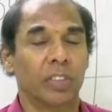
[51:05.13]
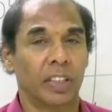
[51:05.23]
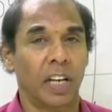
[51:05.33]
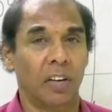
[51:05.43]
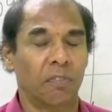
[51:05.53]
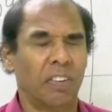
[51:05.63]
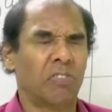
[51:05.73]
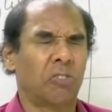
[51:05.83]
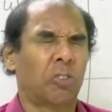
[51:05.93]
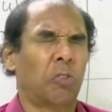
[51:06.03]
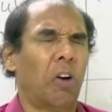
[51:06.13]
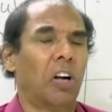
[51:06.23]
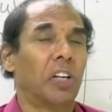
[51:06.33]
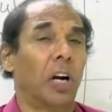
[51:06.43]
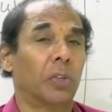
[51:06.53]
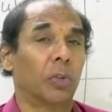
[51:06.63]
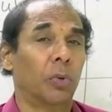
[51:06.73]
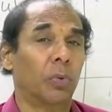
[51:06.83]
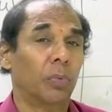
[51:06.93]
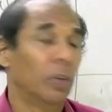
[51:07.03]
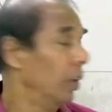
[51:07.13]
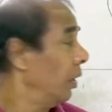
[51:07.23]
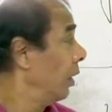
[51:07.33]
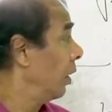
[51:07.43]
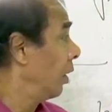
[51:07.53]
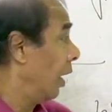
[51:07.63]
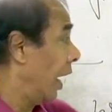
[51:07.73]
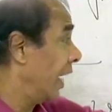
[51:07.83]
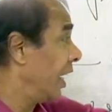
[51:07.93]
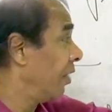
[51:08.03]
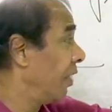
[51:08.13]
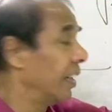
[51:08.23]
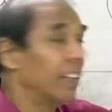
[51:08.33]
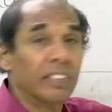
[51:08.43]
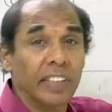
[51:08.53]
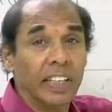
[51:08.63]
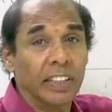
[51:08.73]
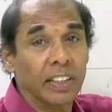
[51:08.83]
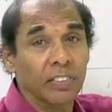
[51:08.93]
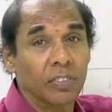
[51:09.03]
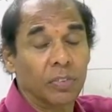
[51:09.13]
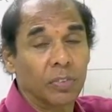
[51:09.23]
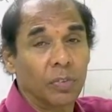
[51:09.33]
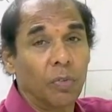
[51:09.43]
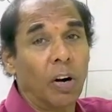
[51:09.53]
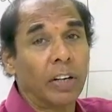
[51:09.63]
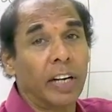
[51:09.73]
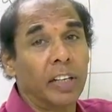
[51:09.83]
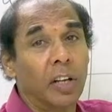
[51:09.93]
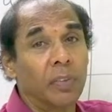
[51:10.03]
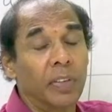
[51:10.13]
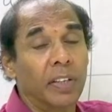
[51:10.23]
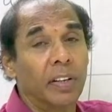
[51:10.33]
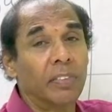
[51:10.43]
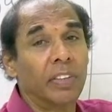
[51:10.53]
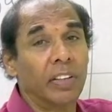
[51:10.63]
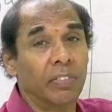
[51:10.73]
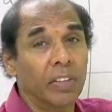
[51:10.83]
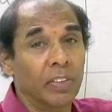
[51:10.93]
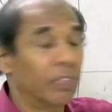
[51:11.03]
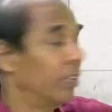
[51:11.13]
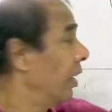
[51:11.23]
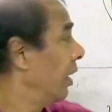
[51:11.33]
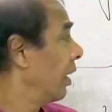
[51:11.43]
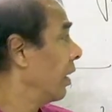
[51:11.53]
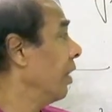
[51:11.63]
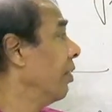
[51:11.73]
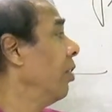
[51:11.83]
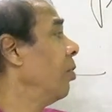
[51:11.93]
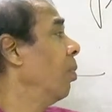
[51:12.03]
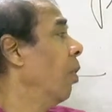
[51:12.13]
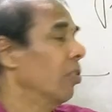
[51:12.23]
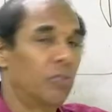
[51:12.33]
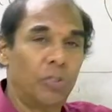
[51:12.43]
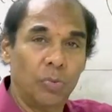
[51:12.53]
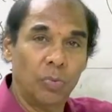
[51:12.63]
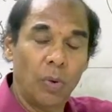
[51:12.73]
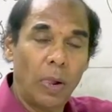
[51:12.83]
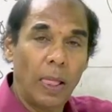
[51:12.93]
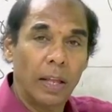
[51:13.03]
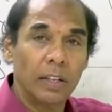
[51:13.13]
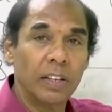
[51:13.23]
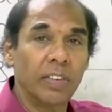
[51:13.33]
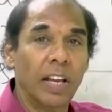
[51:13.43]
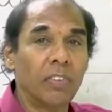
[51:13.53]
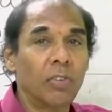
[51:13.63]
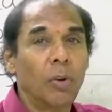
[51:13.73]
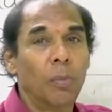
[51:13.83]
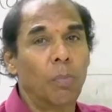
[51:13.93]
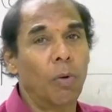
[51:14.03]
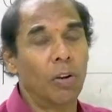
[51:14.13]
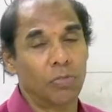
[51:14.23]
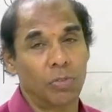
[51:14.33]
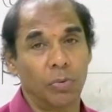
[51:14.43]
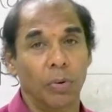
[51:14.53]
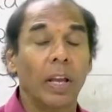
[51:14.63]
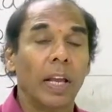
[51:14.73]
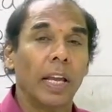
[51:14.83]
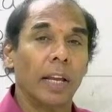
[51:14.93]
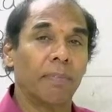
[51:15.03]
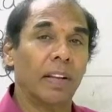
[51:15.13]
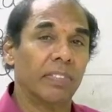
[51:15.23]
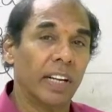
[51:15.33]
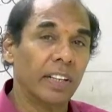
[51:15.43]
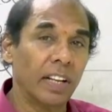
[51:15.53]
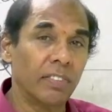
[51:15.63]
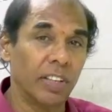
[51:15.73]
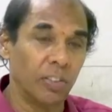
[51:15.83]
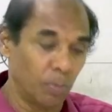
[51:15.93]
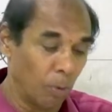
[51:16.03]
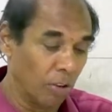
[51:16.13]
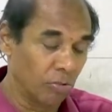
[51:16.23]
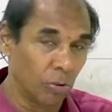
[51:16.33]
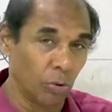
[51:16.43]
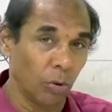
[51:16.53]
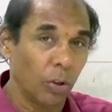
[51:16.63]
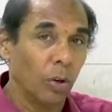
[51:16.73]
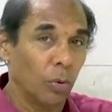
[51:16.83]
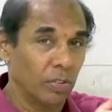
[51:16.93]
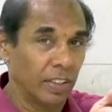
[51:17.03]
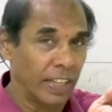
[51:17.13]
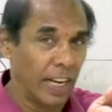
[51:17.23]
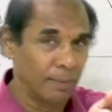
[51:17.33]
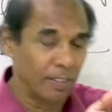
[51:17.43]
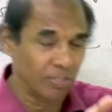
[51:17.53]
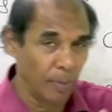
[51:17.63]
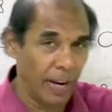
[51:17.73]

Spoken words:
tag, first what you have to do? Identify the sentence. What kind of sentence is this? This is positive. This is positive. If the sentence is positive, question tag must be